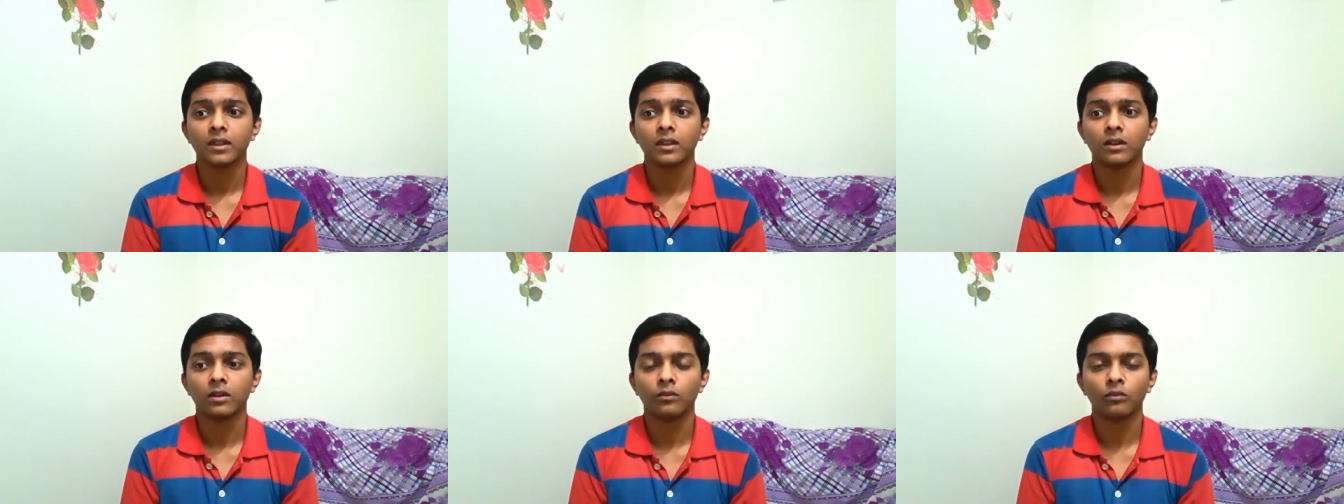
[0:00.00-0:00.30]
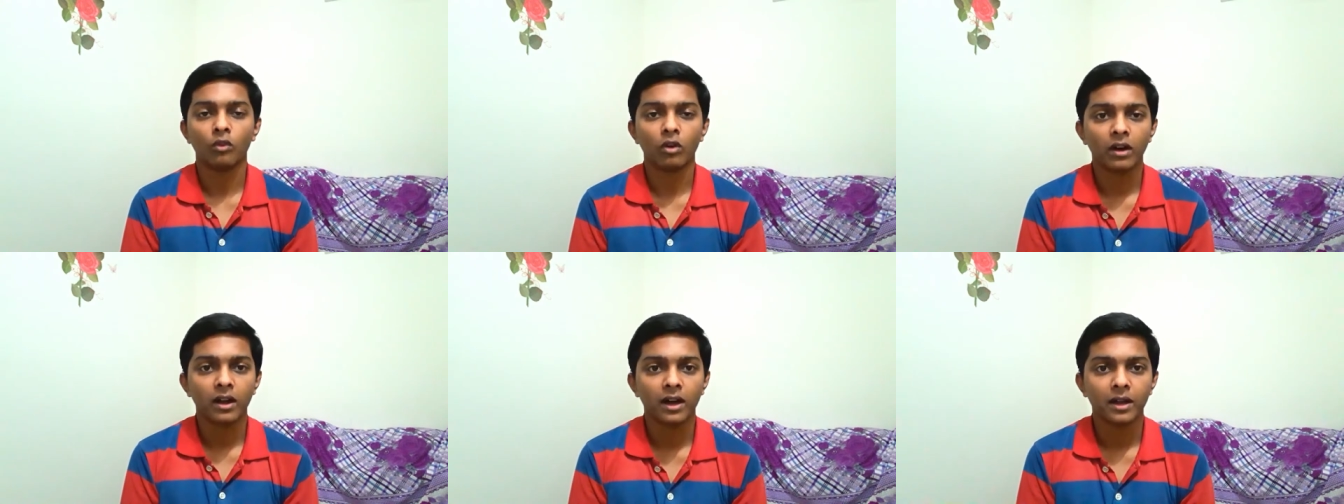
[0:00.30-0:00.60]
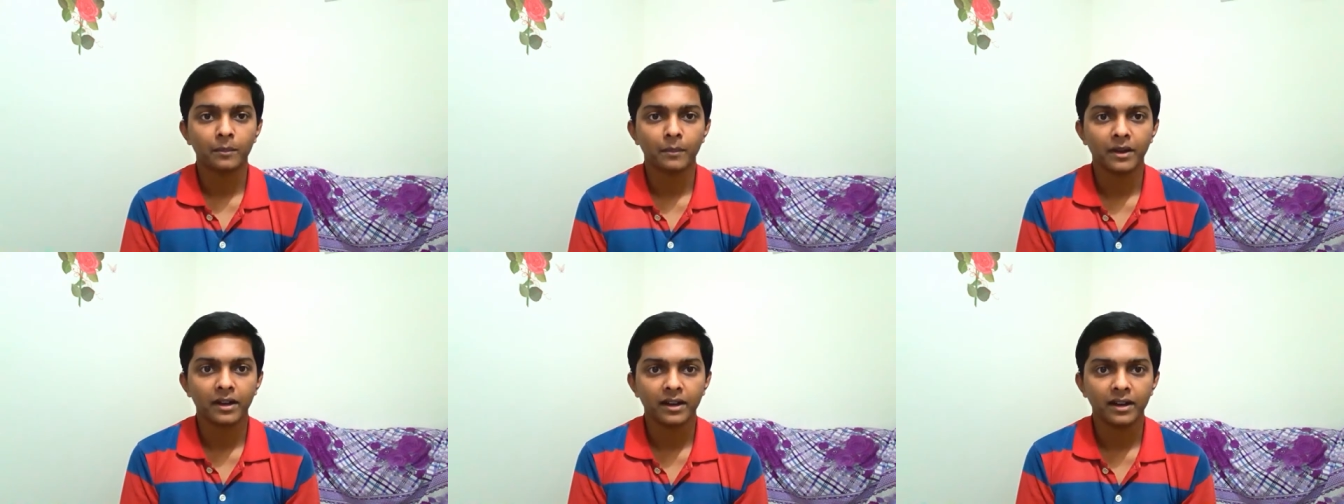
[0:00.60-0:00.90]
what
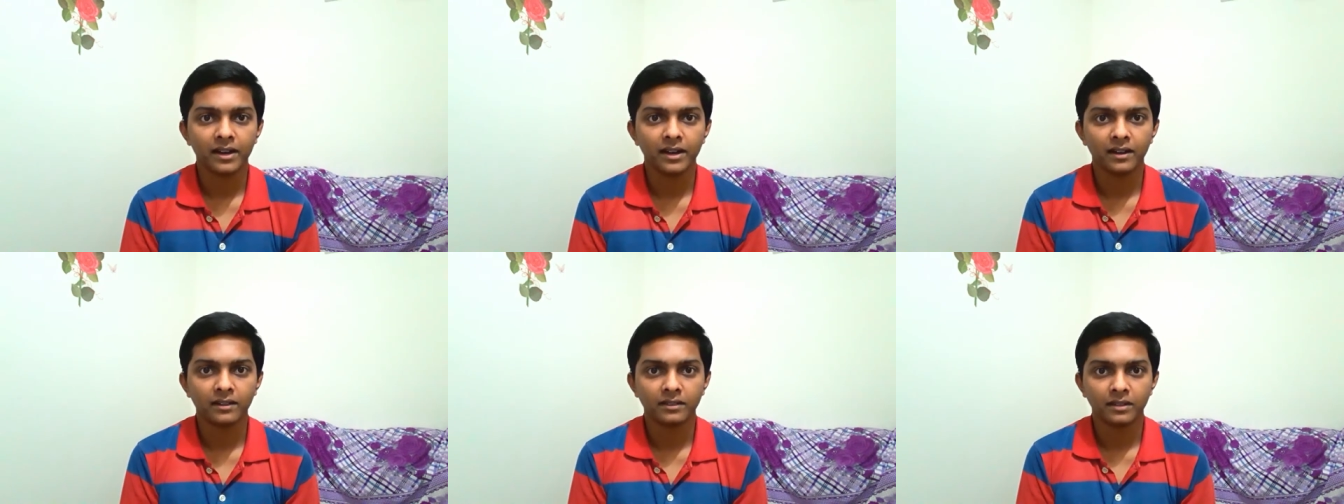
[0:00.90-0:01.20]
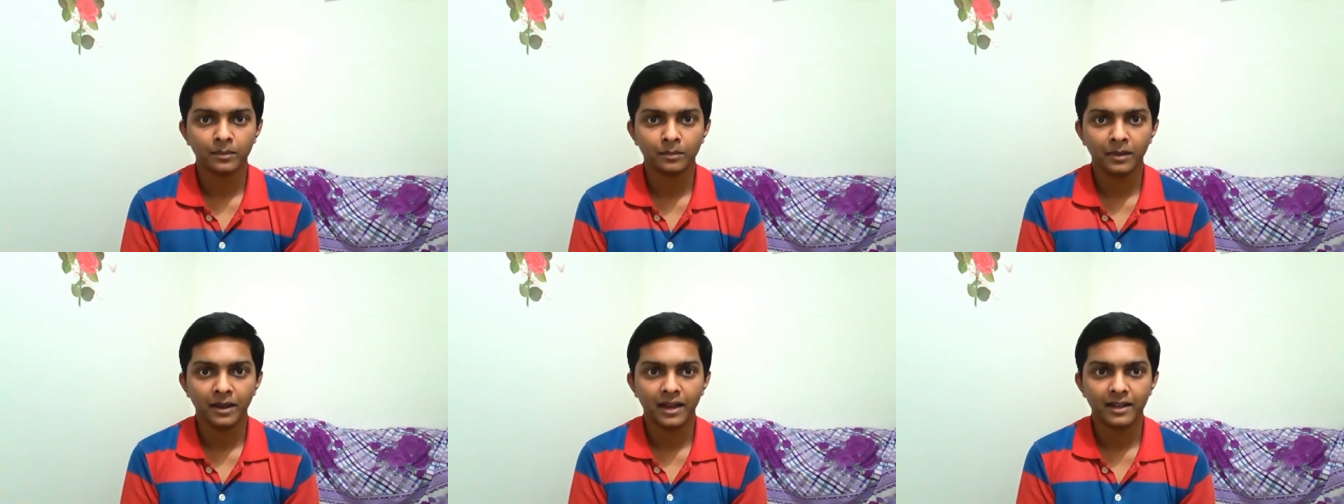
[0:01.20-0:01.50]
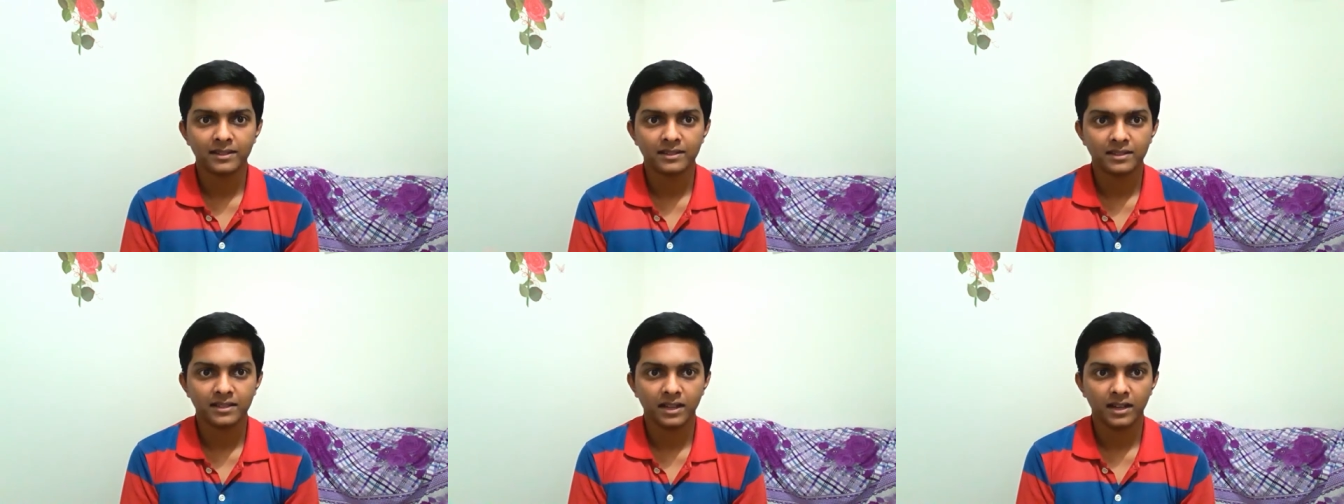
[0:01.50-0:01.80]
are my really other
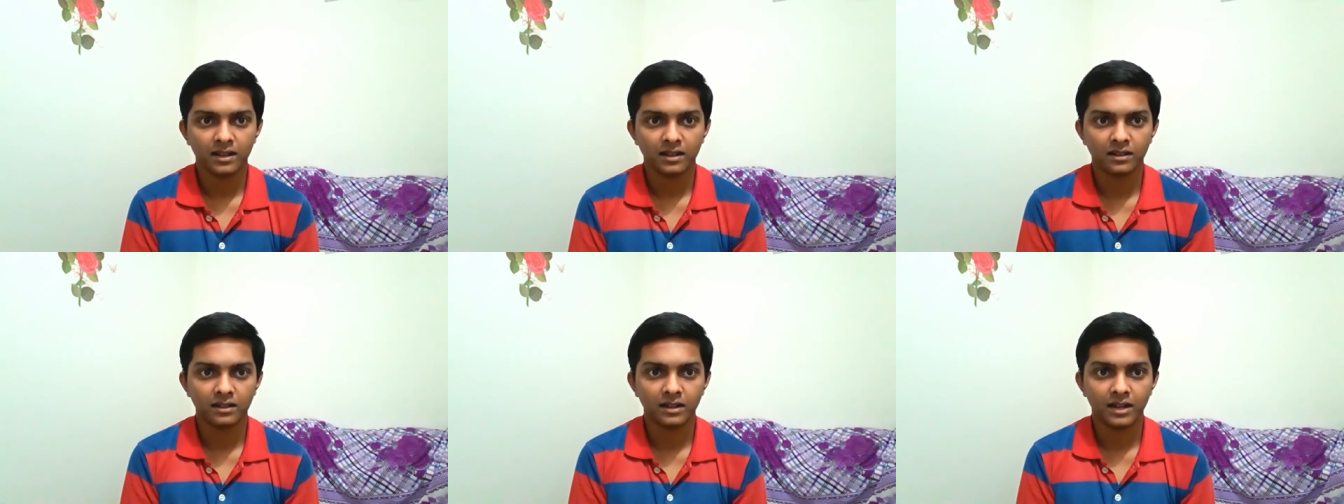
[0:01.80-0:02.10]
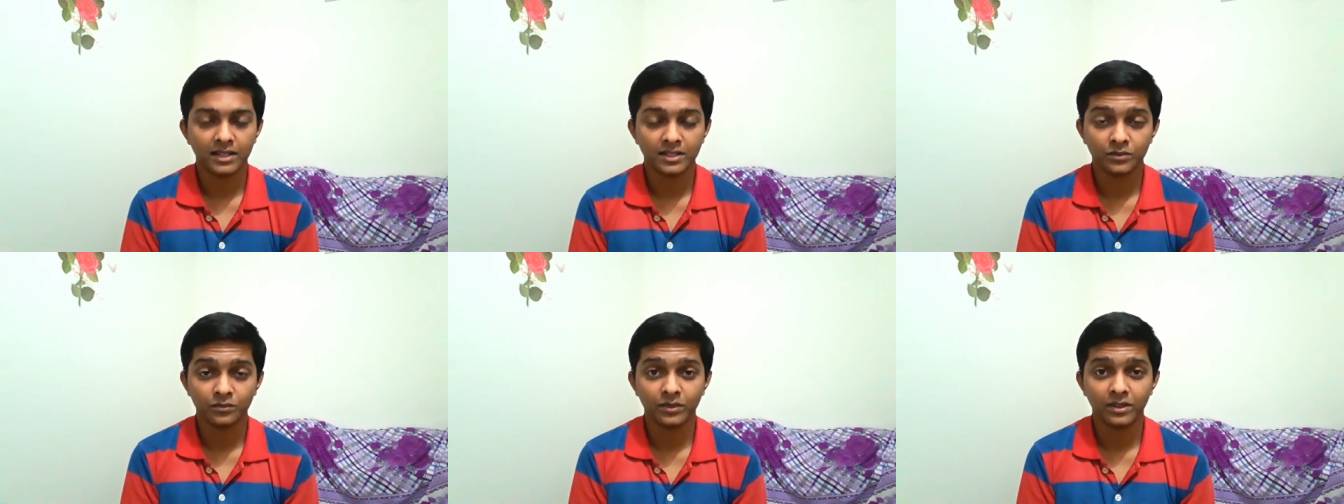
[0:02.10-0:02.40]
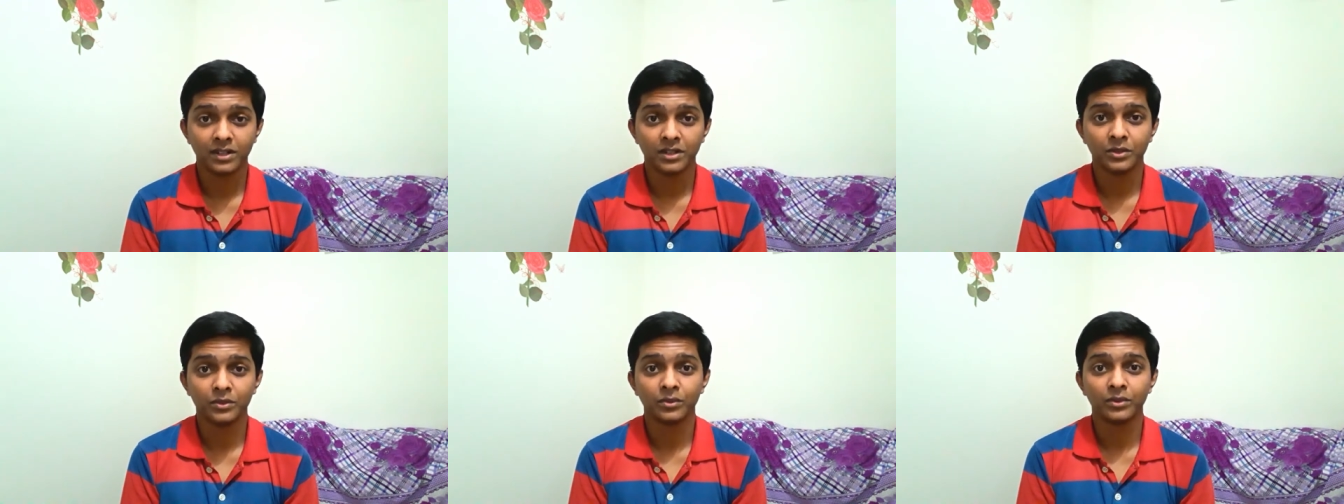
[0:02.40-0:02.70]
plans uh, as
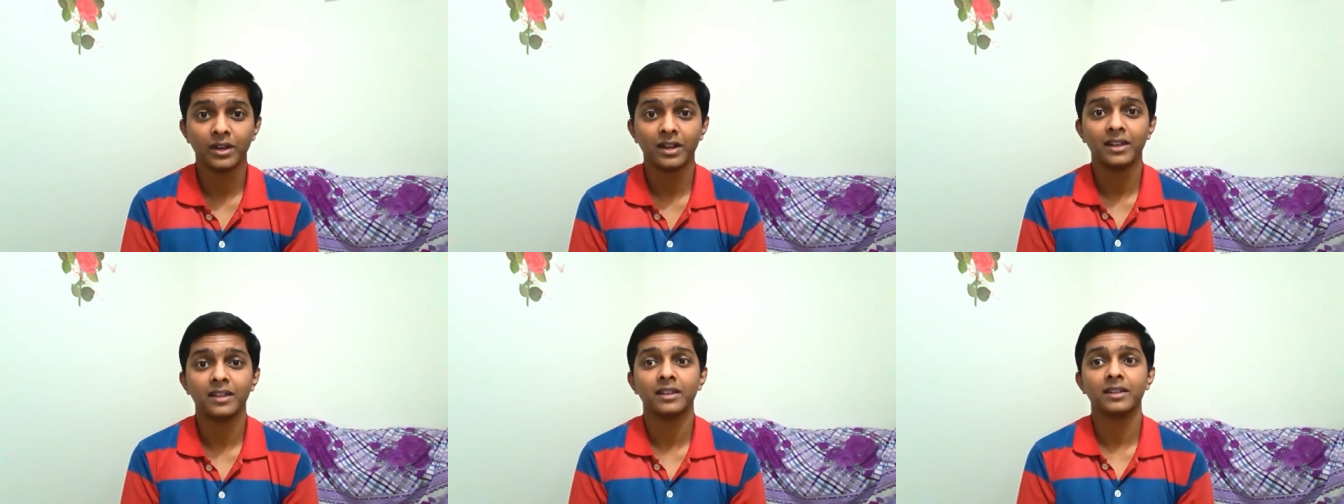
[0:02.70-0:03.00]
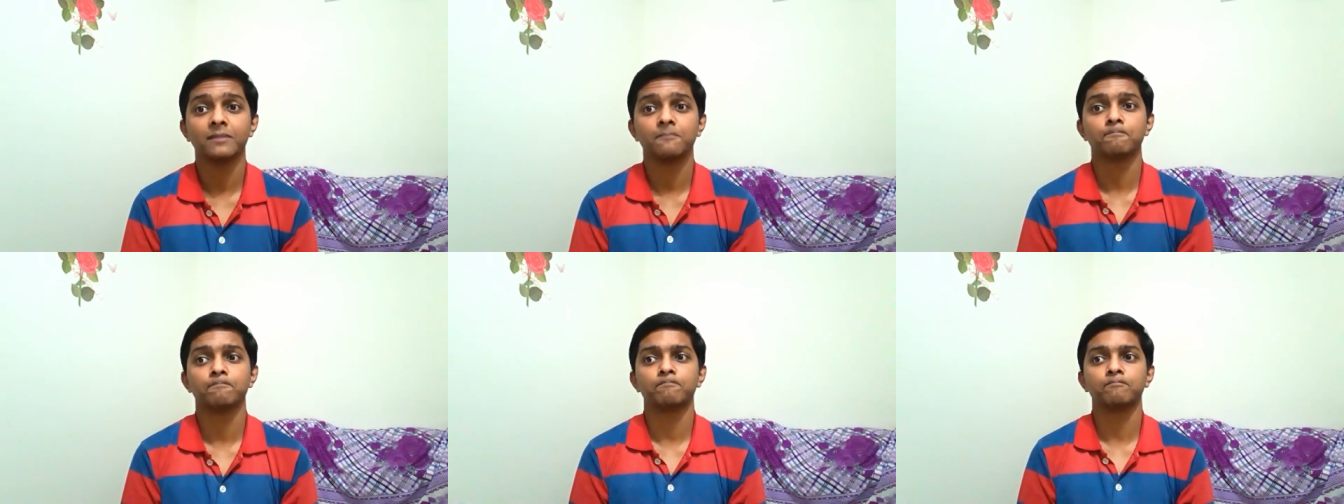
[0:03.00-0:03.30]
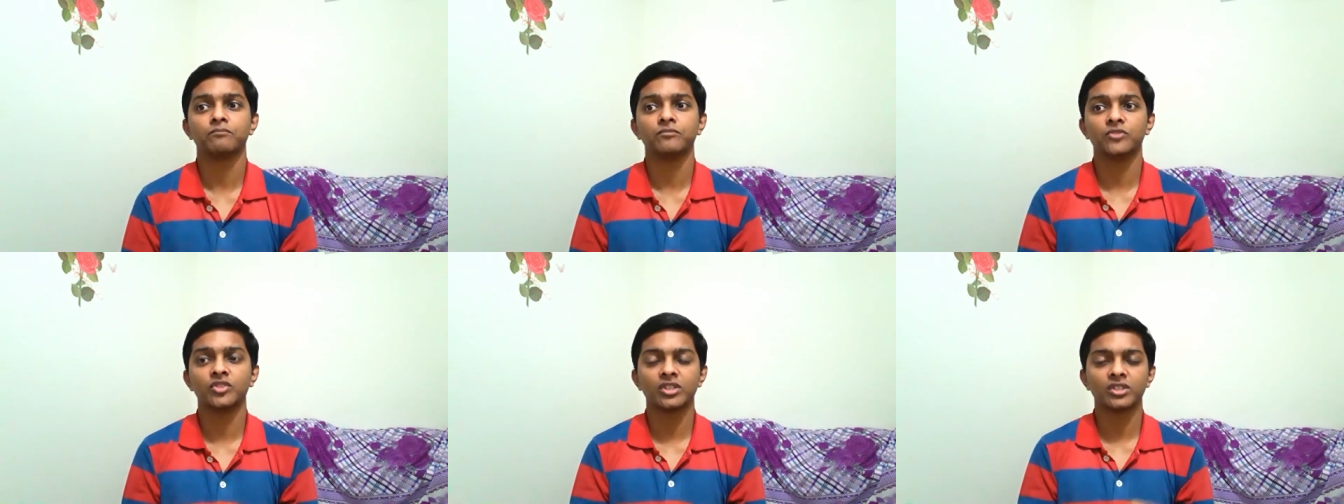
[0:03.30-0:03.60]
well to really
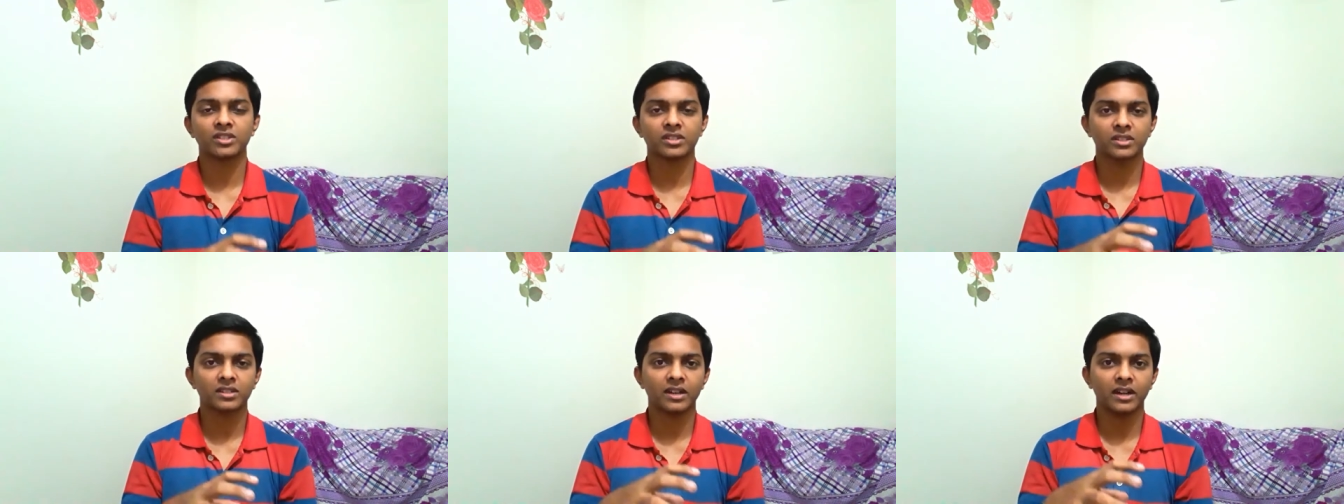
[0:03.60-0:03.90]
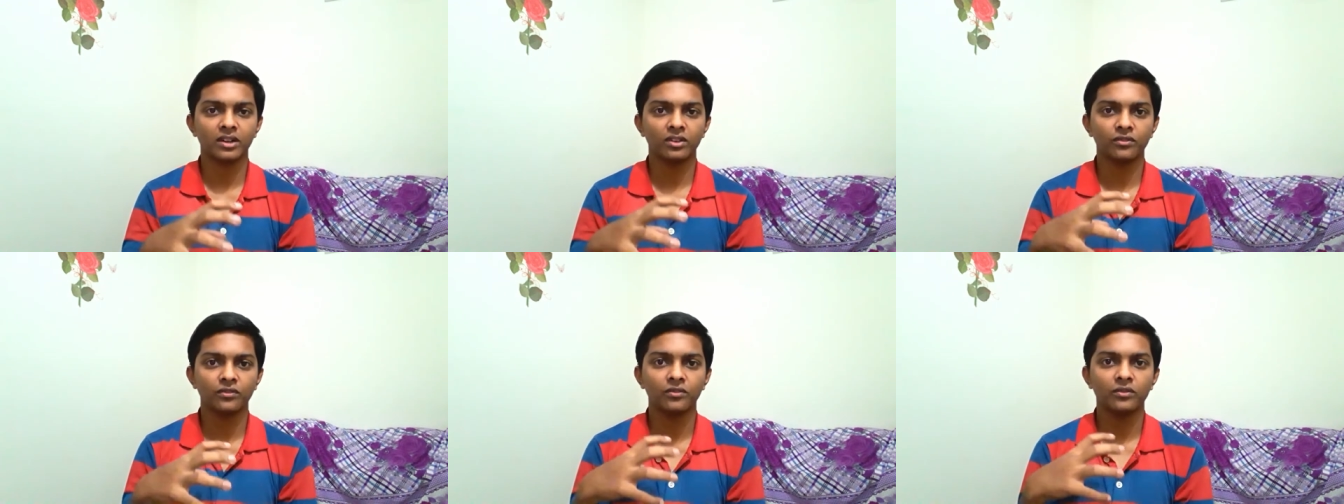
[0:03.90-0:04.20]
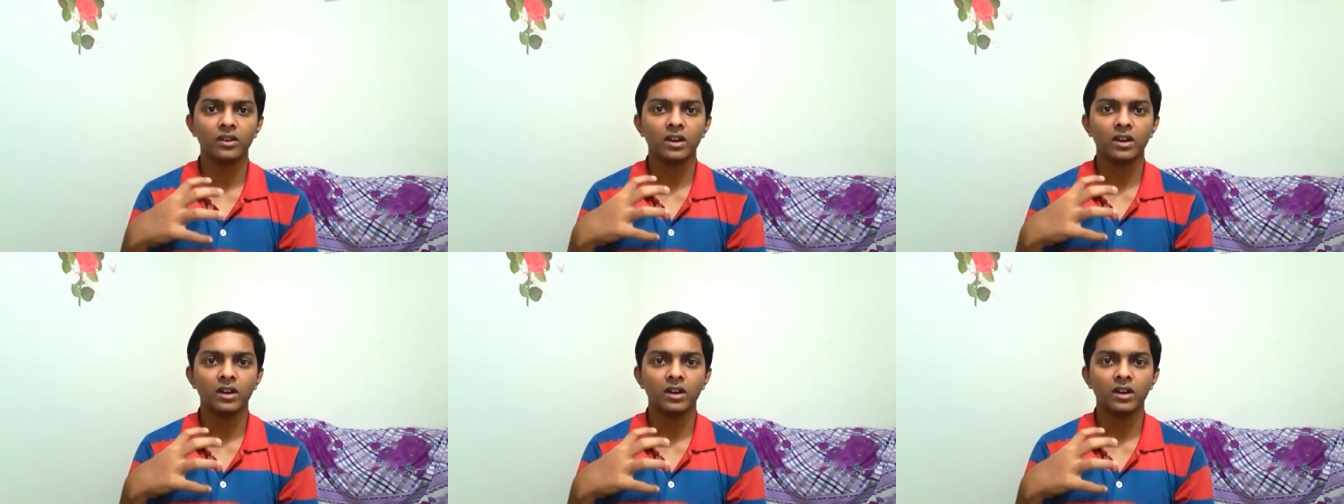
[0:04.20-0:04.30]
just kind of